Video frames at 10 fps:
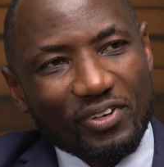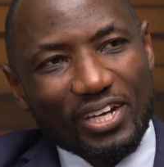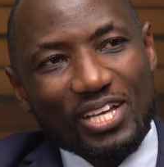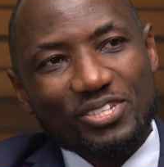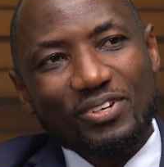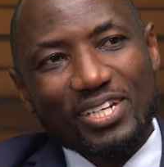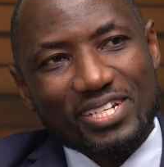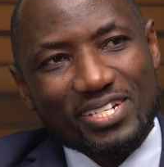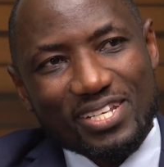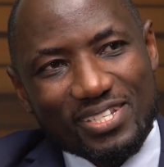financial
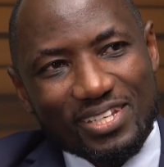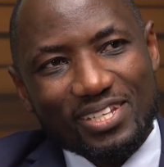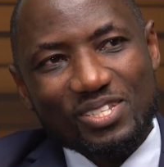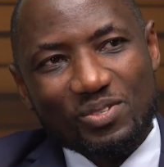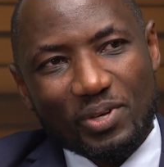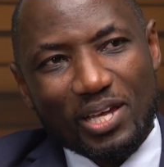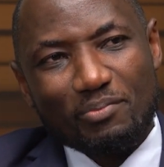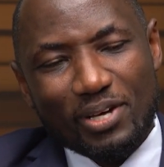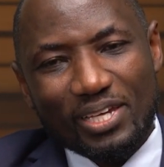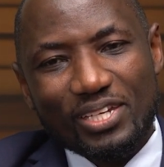literacy is where
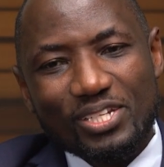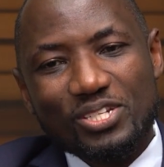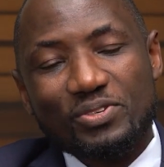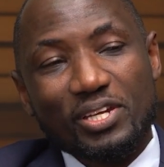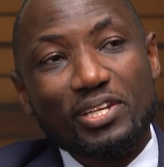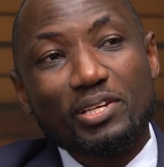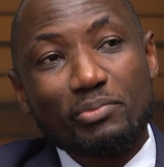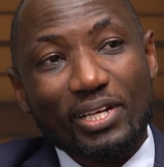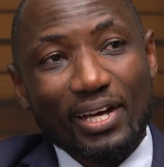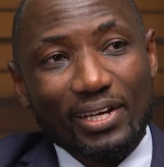my training
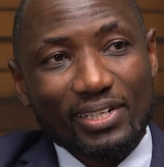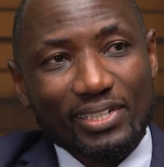began.